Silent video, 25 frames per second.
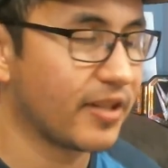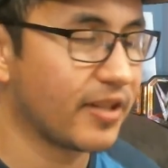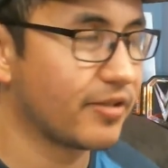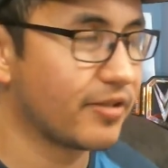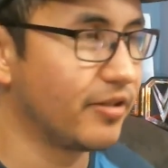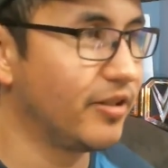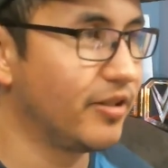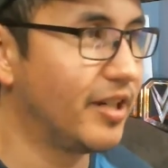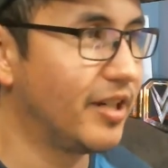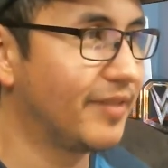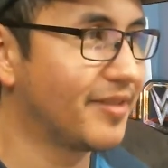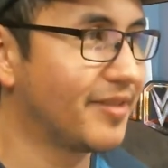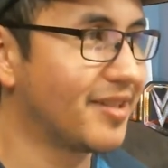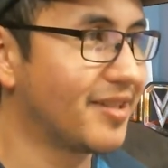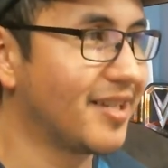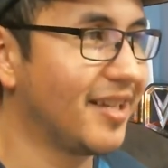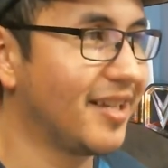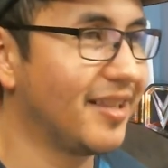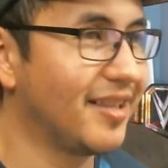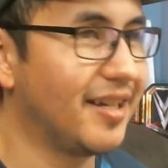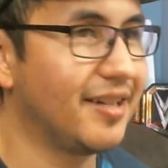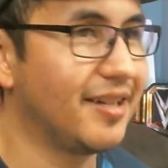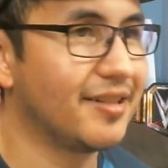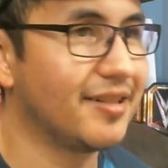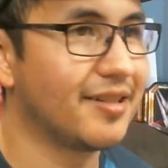you have to take
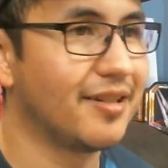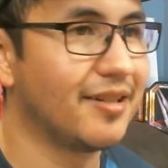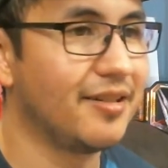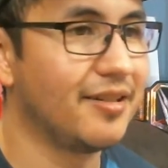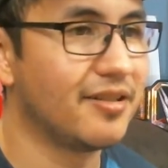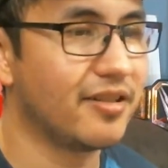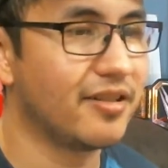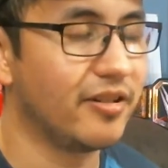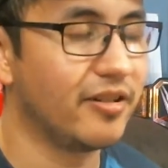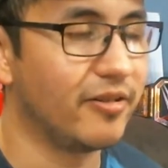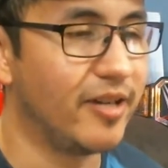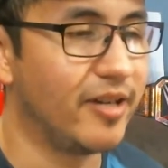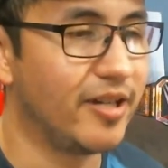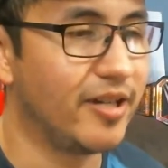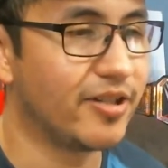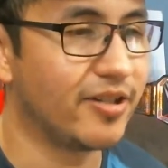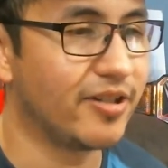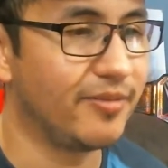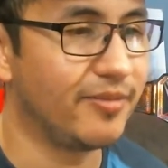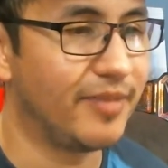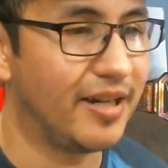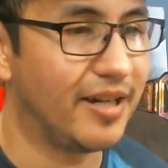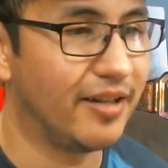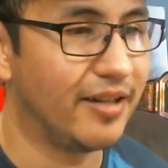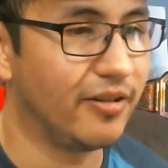that into
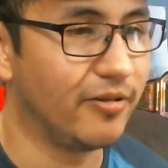consideration, man.